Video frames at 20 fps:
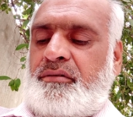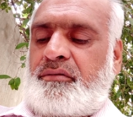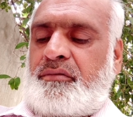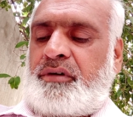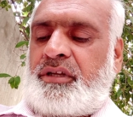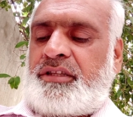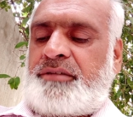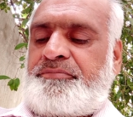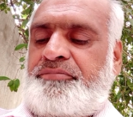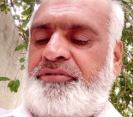
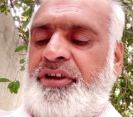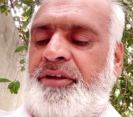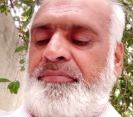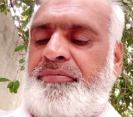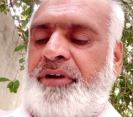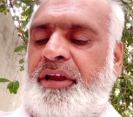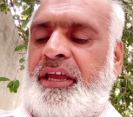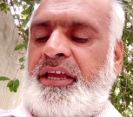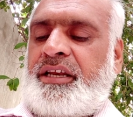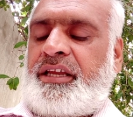While the
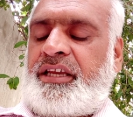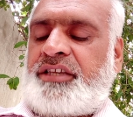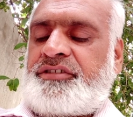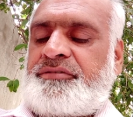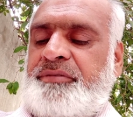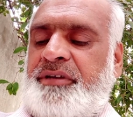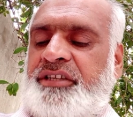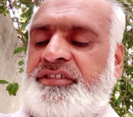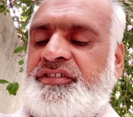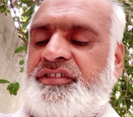prepaid
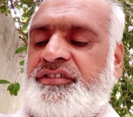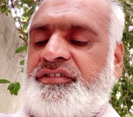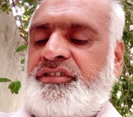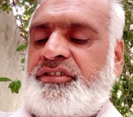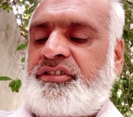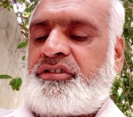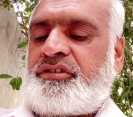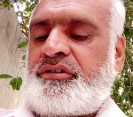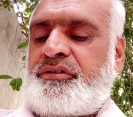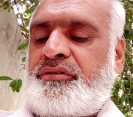expenses
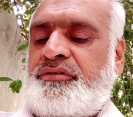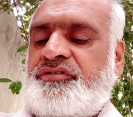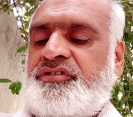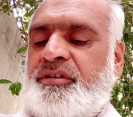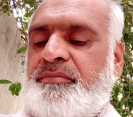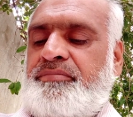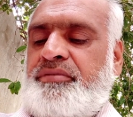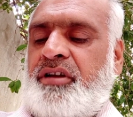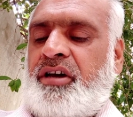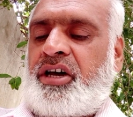include
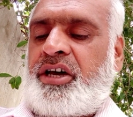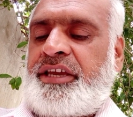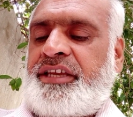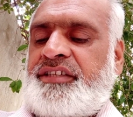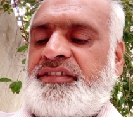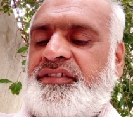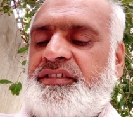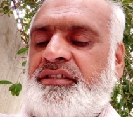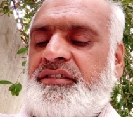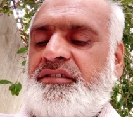
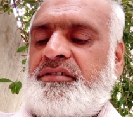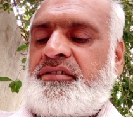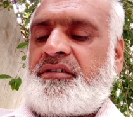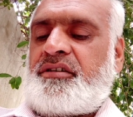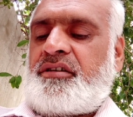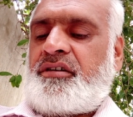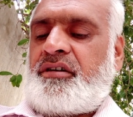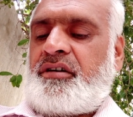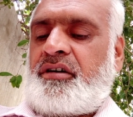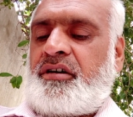supplies
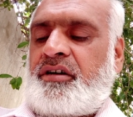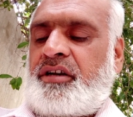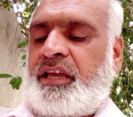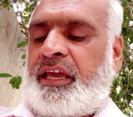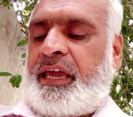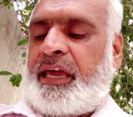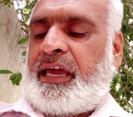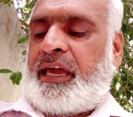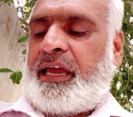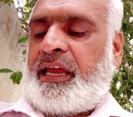on
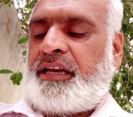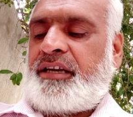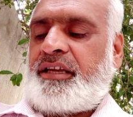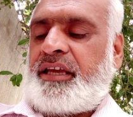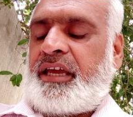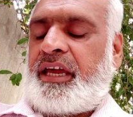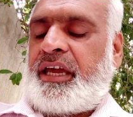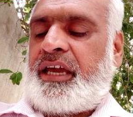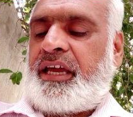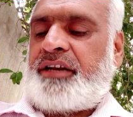hand
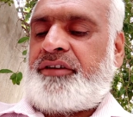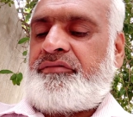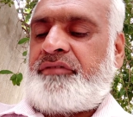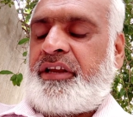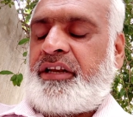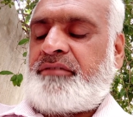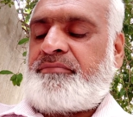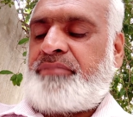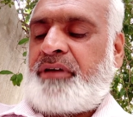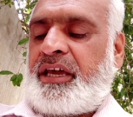and
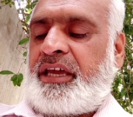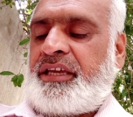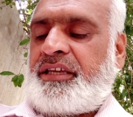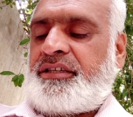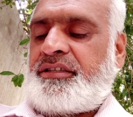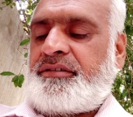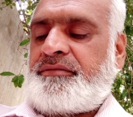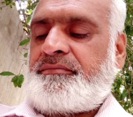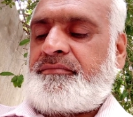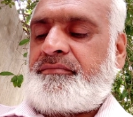rent
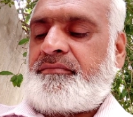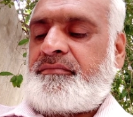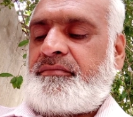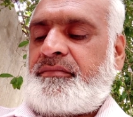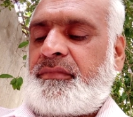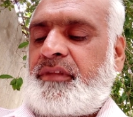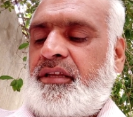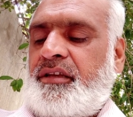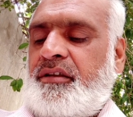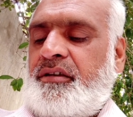paid
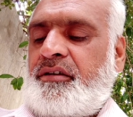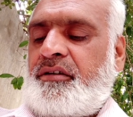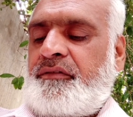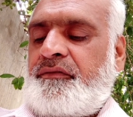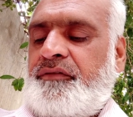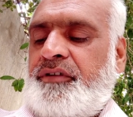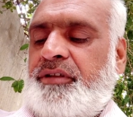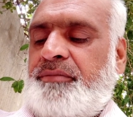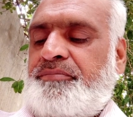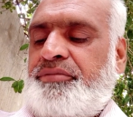
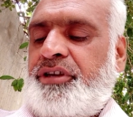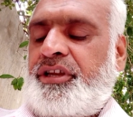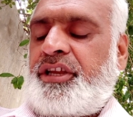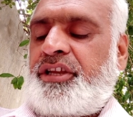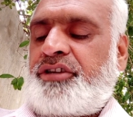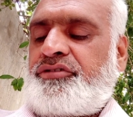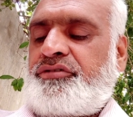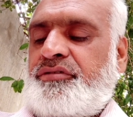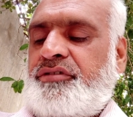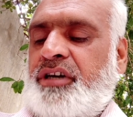for the
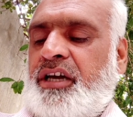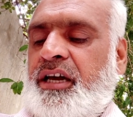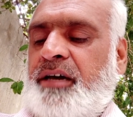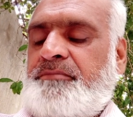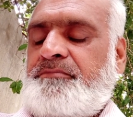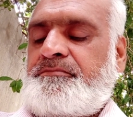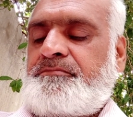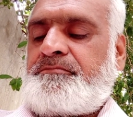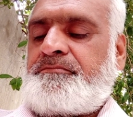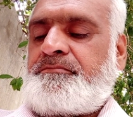period to
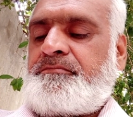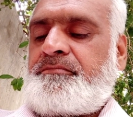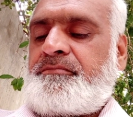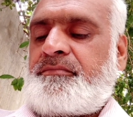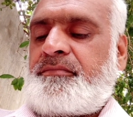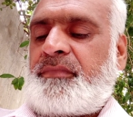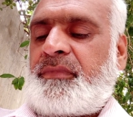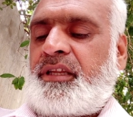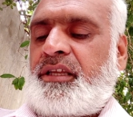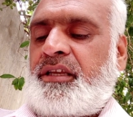come,
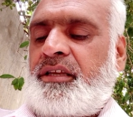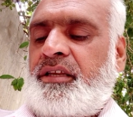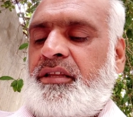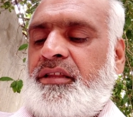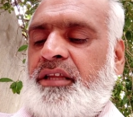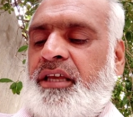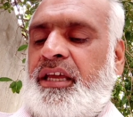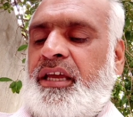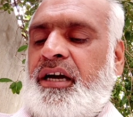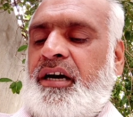
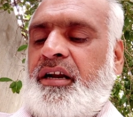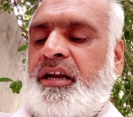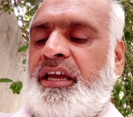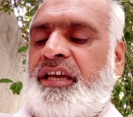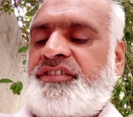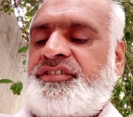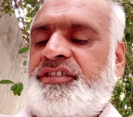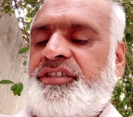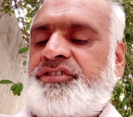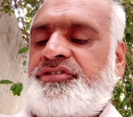they are
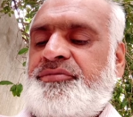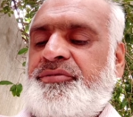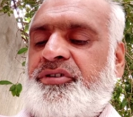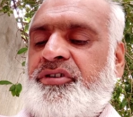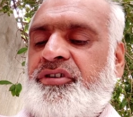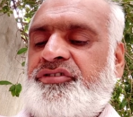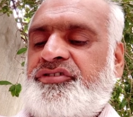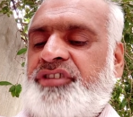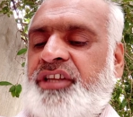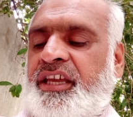assets
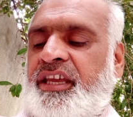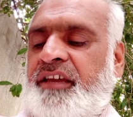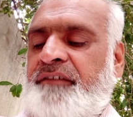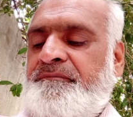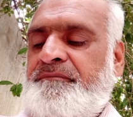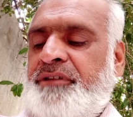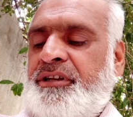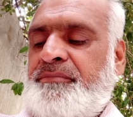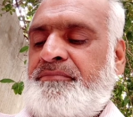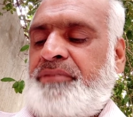because they
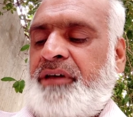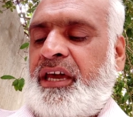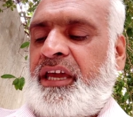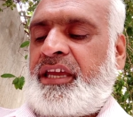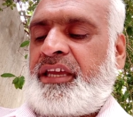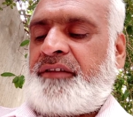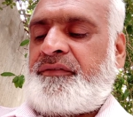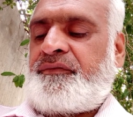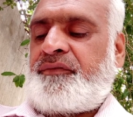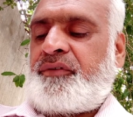have been
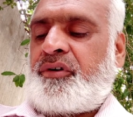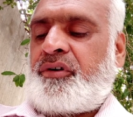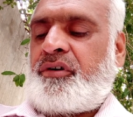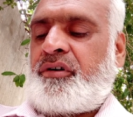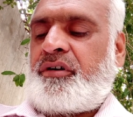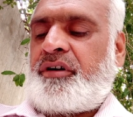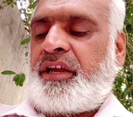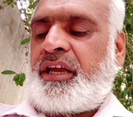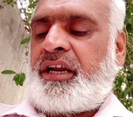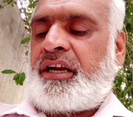paid
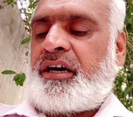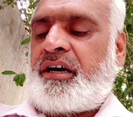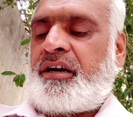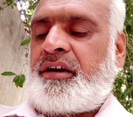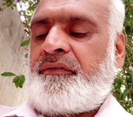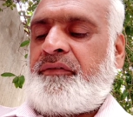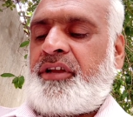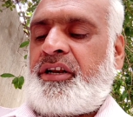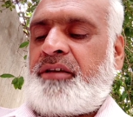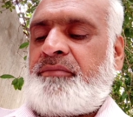for and are
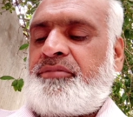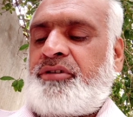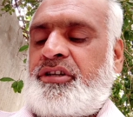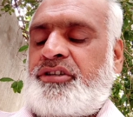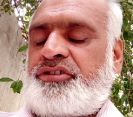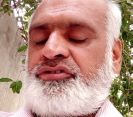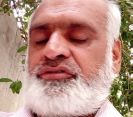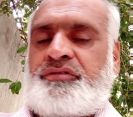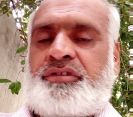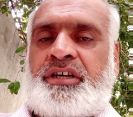available
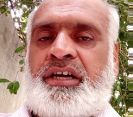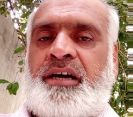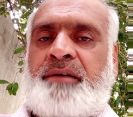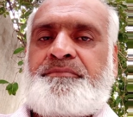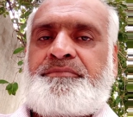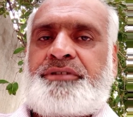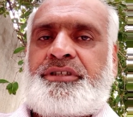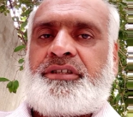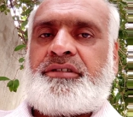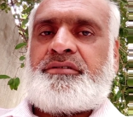to the
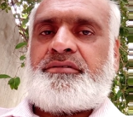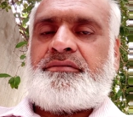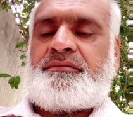company.